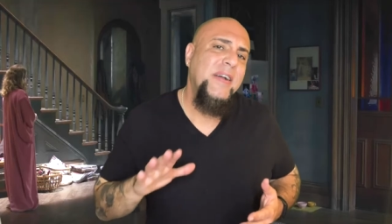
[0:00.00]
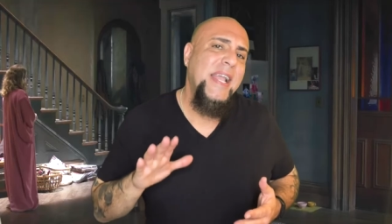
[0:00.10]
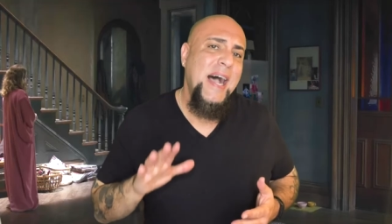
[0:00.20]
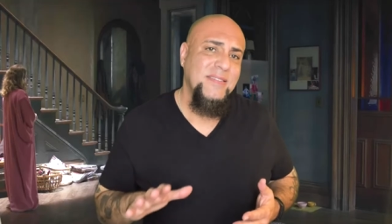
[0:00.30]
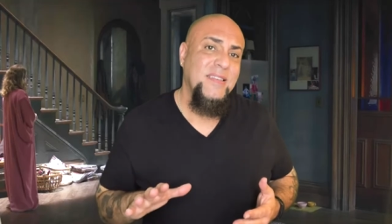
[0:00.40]
a
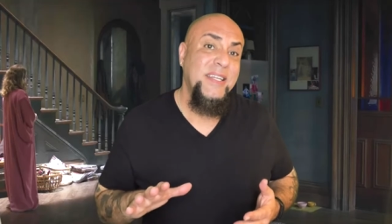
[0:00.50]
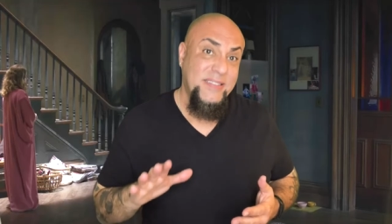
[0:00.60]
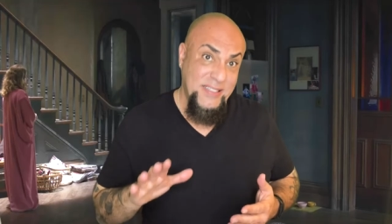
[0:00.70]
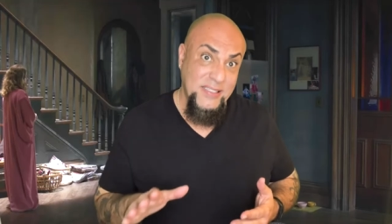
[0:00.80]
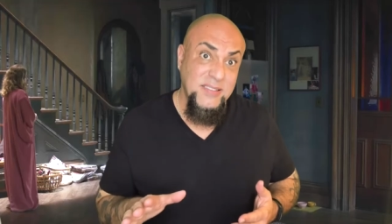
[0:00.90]
cast like
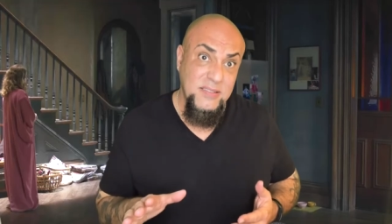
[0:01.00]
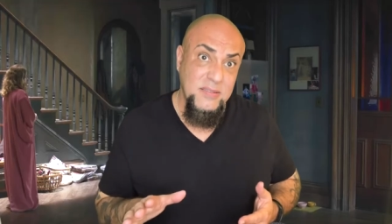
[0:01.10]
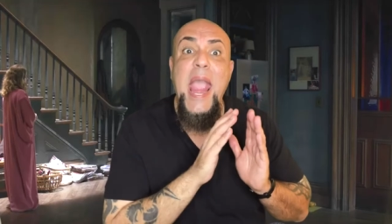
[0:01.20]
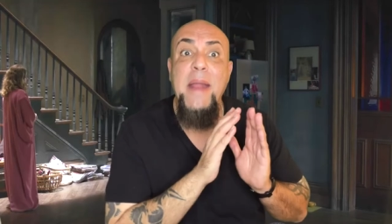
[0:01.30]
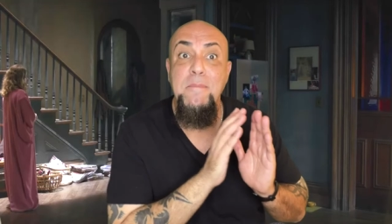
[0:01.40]
this
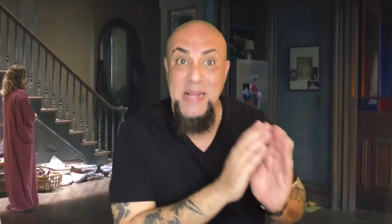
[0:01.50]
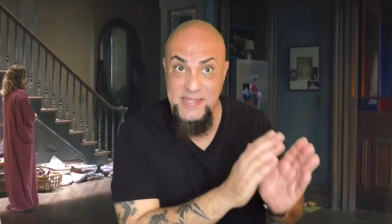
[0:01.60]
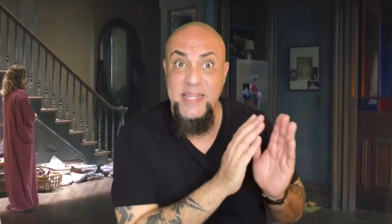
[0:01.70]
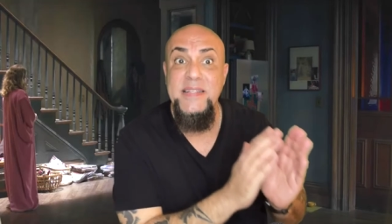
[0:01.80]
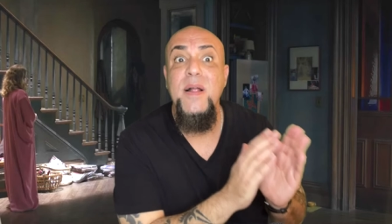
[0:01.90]
and mess
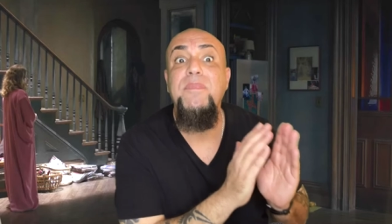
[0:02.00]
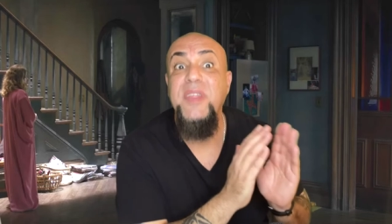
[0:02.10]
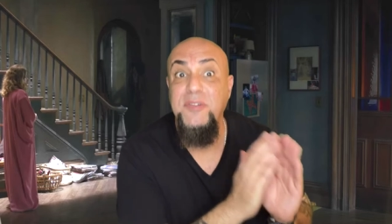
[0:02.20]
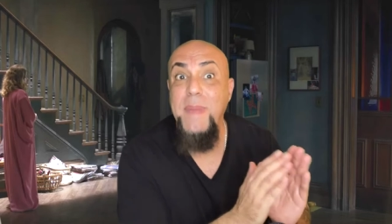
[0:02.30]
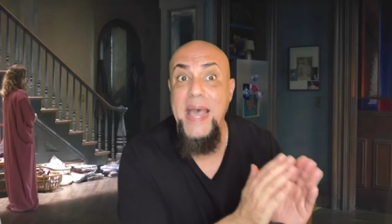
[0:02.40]
things up
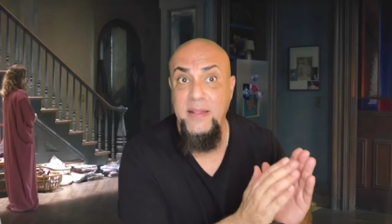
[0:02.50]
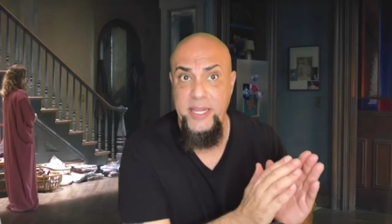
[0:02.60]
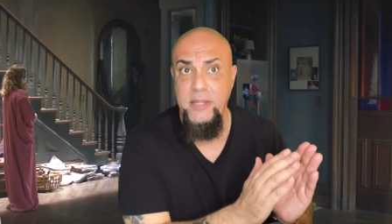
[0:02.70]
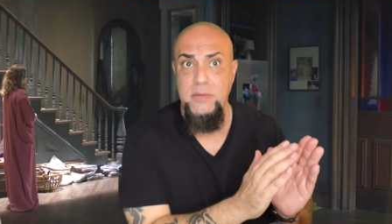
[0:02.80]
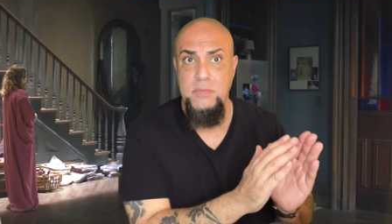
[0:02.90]
this
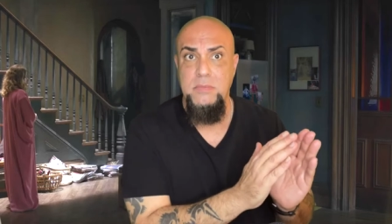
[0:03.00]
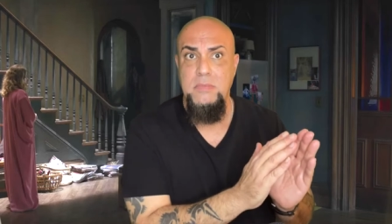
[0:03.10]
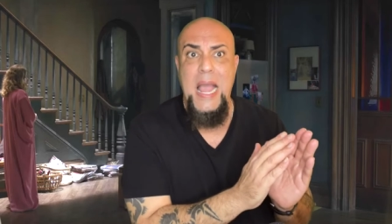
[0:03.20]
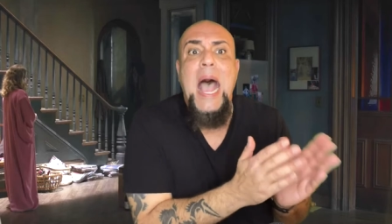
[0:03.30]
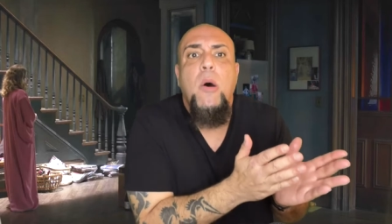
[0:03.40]
badly?
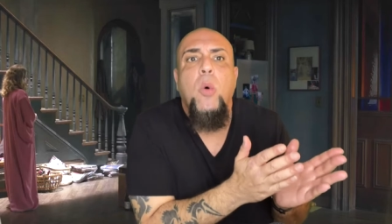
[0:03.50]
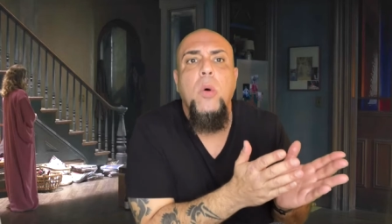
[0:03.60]
How?